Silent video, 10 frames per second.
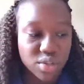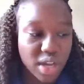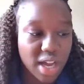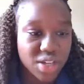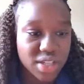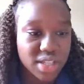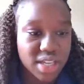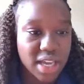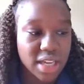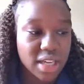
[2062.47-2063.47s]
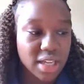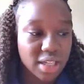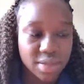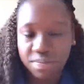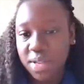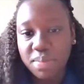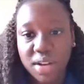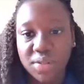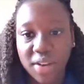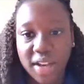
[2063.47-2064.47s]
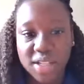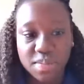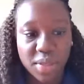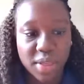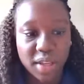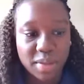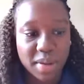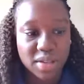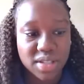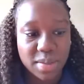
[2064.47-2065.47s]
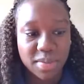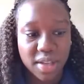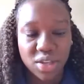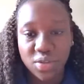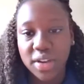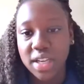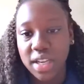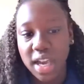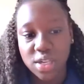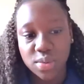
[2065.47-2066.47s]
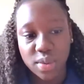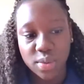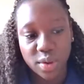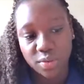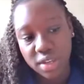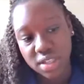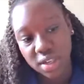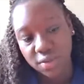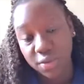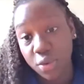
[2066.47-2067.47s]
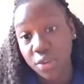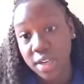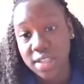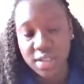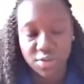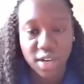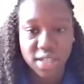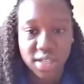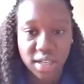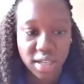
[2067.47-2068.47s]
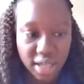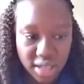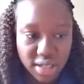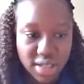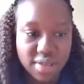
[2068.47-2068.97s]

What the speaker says: So I just say simple advice, but think about something you really engage with when reading for it and writing it.